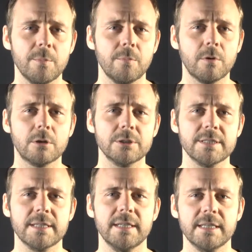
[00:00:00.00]
more
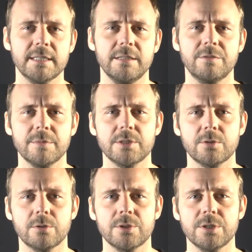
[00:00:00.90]
disconnected from the
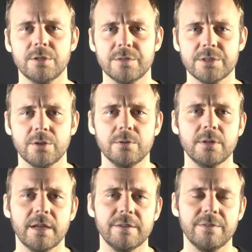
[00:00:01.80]
source of its own
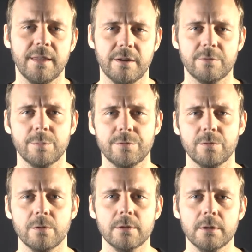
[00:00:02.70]
life than ever
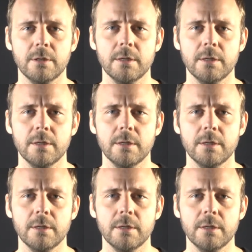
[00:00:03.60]
before.